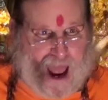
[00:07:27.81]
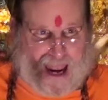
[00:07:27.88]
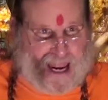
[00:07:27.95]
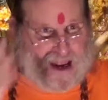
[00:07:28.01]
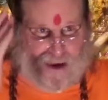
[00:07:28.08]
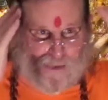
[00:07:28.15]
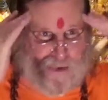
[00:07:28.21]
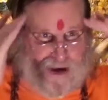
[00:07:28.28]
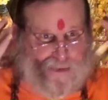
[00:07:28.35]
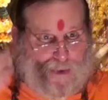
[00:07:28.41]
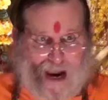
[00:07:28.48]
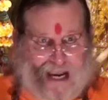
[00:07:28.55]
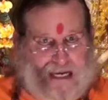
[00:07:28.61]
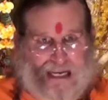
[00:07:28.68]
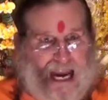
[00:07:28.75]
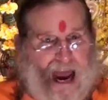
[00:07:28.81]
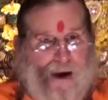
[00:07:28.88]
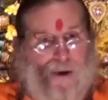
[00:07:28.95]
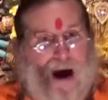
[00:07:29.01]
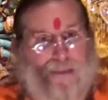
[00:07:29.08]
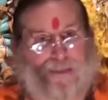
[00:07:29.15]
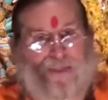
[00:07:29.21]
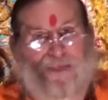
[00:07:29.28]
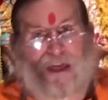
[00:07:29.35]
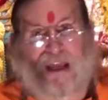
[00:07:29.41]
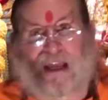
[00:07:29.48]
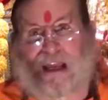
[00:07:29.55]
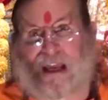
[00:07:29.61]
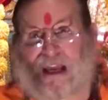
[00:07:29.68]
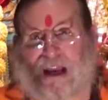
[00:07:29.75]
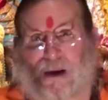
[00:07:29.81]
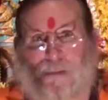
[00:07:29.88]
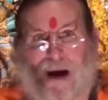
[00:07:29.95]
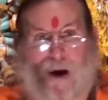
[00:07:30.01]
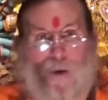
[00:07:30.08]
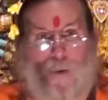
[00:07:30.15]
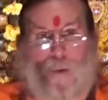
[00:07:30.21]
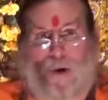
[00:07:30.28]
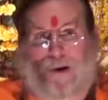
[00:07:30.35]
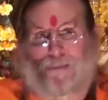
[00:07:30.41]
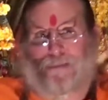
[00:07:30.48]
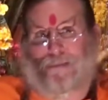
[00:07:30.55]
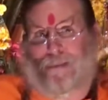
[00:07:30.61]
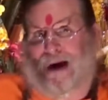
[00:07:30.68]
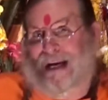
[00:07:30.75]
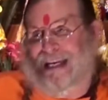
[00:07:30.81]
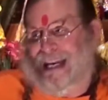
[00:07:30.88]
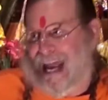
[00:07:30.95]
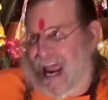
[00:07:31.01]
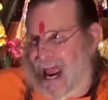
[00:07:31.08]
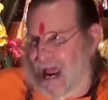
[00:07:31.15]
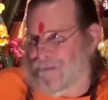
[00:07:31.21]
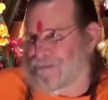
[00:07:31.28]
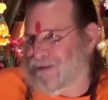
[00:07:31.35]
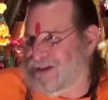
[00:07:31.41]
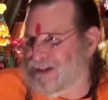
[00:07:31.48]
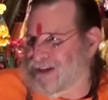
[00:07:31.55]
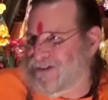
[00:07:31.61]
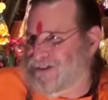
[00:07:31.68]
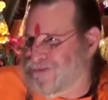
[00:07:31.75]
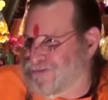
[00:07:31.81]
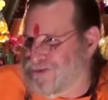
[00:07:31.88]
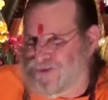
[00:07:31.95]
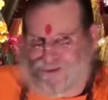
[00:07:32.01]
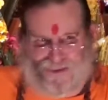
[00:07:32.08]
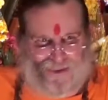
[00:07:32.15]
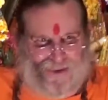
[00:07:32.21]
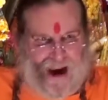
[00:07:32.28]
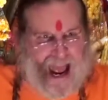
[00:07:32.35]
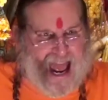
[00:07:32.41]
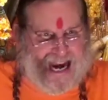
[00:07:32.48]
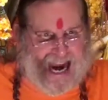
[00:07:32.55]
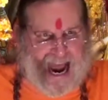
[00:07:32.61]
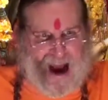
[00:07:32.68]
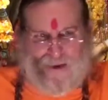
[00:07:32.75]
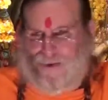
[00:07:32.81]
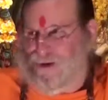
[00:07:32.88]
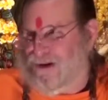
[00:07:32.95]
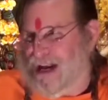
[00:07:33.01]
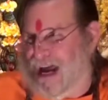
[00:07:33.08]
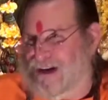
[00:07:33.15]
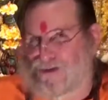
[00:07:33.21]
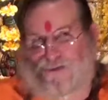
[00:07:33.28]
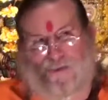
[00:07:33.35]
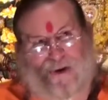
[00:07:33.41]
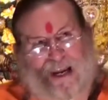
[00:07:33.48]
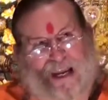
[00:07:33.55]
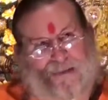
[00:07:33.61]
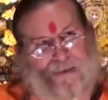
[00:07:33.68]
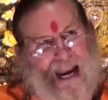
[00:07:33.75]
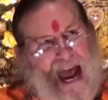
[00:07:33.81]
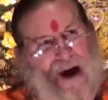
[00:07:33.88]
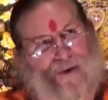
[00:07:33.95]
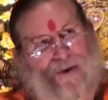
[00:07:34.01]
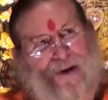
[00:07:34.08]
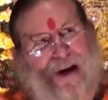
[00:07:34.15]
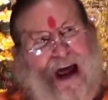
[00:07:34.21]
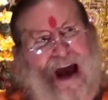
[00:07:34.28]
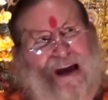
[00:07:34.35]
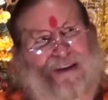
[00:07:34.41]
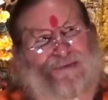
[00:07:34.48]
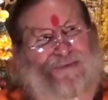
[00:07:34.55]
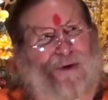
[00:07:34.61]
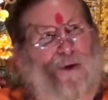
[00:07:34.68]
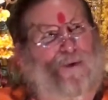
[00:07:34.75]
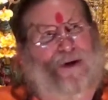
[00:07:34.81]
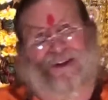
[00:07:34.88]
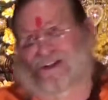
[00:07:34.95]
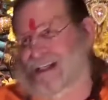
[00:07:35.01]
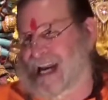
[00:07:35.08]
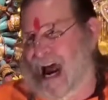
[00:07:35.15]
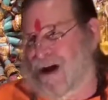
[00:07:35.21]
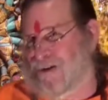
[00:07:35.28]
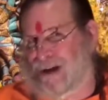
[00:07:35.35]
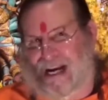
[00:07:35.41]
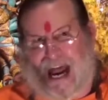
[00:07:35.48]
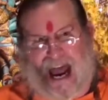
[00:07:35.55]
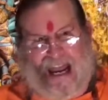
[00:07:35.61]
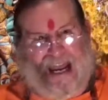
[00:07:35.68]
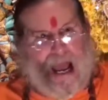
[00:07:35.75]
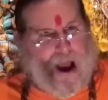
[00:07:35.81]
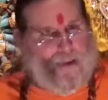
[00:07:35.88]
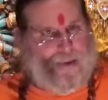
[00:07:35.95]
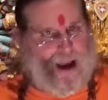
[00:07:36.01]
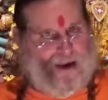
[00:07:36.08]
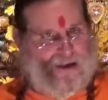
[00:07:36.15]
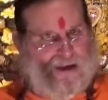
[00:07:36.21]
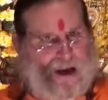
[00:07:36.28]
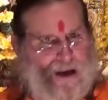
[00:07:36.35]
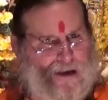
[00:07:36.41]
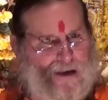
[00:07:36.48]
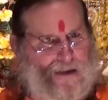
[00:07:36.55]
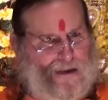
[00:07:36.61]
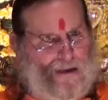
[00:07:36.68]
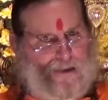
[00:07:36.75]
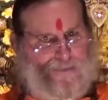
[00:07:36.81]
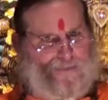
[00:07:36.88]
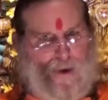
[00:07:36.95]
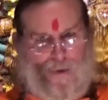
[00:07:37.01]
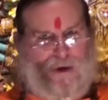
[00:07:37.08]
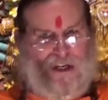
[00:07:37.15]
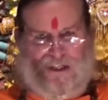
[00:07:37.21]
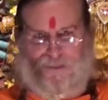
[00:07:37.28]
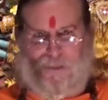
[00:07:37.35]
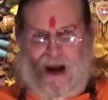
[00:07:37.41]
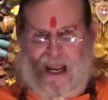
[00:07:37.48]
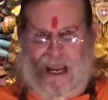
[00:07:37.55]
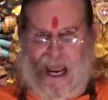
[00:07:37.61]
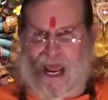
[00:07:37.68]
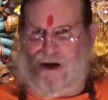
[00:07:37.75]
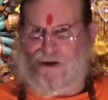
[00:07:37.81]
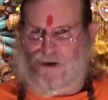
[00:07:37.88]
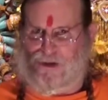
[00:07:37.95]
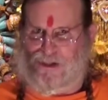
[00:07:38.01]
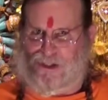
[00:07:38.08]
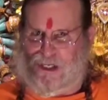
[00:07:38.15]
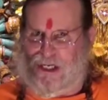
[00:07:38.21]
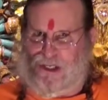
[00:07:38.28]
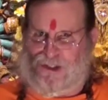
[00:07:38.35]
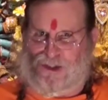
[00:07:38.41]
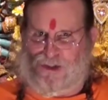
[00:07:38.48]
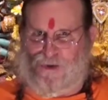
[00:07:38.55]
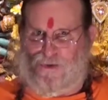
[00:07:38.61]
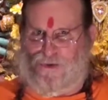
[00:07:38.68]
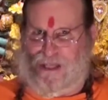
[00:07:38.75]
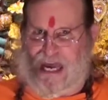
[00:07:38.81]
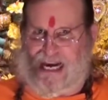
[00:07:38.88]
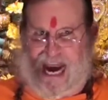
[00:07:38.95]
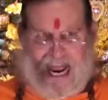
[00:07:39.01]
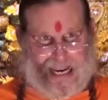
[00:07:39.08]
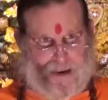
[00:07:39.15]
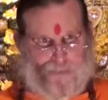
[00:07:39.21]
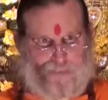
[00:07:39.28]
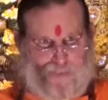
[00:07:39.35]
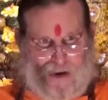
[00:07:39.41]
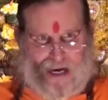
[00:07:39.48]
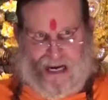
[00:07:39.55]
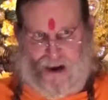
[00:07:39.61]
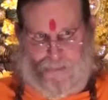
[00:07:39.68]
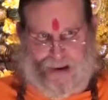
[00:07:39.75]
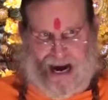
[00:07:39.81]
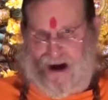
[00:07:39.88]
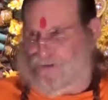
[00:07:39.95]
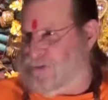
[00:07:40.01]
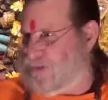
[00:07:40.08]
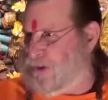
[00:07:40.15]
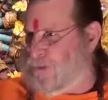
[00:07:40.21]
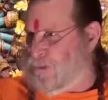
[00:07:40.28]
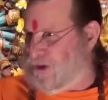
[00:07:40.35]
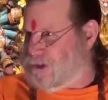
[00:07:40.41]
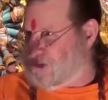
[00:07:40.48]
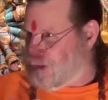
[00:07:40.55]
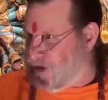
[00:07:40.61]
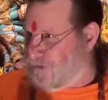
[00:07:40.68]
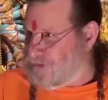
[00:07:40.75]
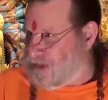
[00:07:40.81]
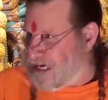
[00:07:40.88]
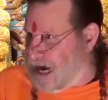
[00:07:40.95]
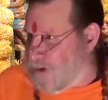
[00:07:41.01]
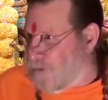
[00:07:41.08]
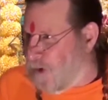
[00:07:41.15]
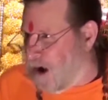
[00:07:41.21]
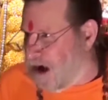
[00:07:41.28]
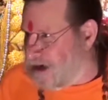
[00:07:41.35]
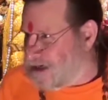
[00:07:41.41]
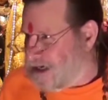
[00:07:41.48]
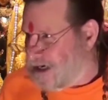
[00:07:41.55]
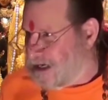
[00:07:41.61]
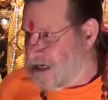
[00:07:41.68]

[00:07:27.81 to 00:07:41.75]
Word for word: right now I'm thinking about what might happen in the future and how could I dream and how can I focus and how can I uh, uh, focus my energy so that I can bring about the result that I want.